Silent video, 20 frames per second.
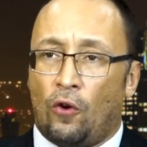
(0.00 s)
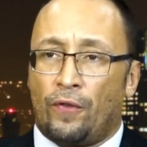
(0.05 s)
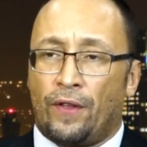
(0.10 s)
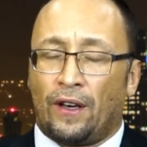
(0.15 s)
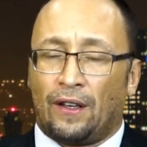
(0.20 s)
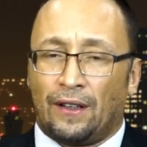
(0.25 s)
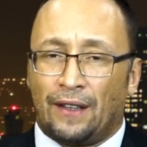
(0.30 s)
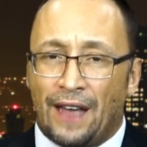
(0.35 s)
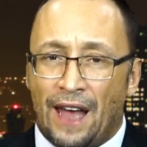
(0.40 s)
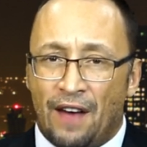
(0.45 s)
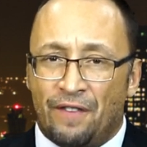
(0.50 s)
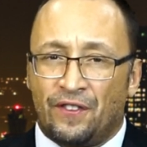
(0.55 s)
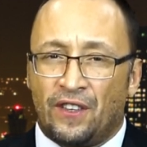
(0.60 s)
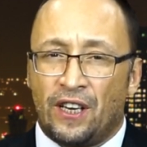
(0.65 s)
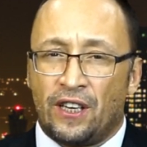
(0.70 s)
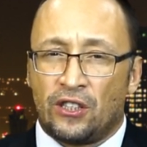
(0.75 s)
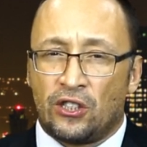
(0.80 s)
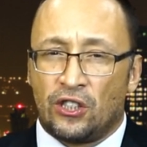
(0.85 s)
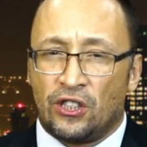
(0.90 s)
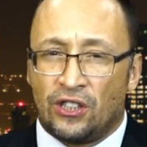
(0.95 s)
the left
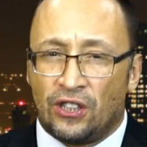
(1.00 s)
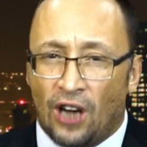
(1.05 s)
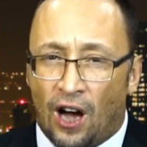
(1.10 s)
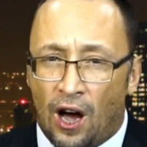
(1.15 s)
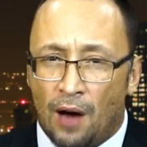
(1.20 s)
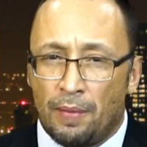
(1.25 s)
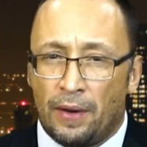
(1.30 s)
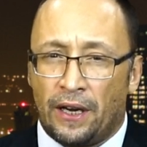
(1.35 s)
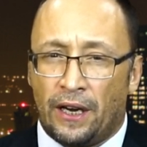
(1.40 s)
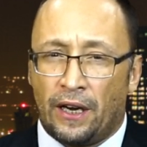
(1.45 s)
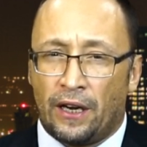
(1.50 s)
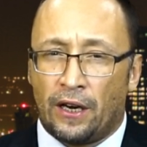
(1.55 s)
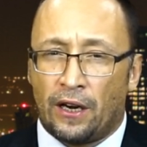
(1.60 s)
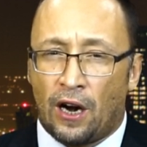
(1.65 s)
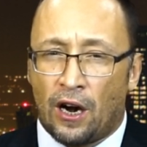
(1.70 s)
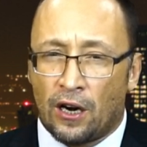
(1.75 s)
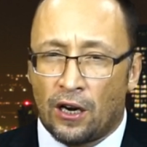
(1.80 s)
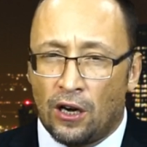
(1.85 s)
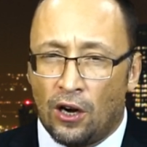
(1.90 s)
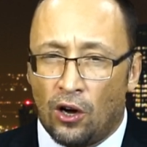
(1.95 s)
has dominated
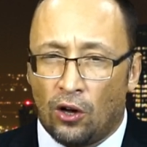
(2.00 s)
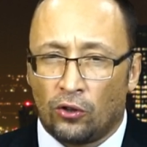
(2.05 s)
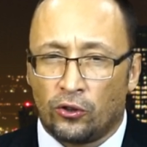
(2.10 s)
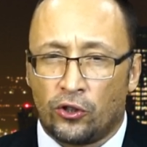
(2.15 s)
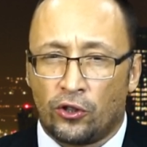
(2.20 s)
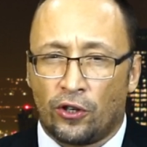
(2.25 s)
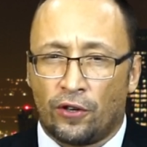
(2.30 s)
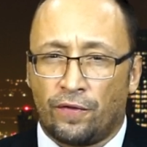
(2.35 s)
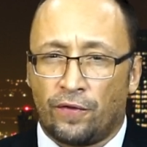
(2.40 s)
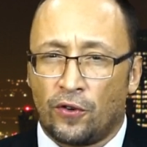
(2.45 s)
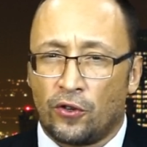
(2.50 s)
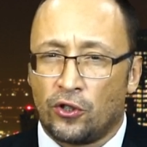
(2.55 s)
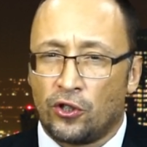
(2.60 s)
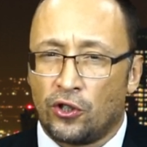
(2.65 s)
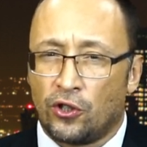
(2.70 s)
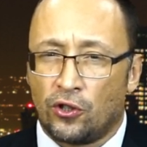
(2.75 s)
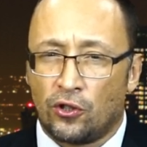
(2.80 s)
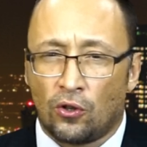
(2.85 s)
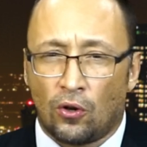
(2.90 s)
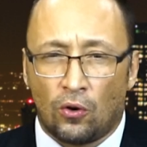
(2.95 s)
our culture for
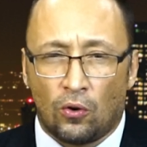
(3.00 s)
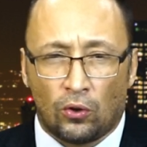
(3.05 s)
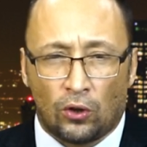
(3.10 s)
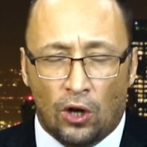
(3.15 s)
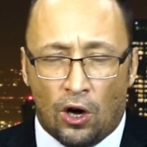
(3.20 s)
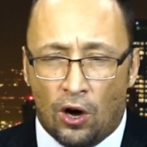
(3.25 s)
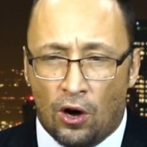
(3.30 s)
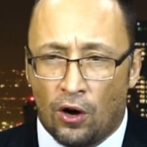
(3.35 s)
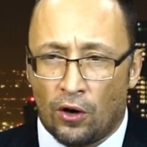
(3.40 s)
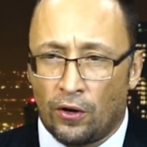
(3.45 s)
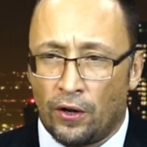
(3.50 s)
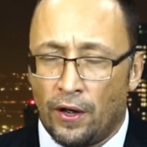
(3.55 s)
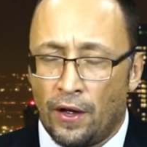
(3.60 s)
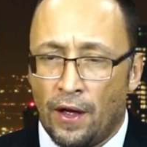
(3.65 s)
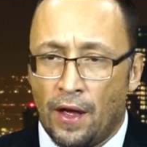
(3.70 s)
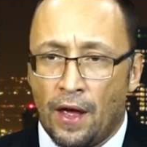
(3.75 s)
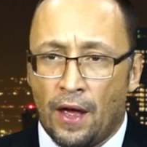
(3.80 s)
so long,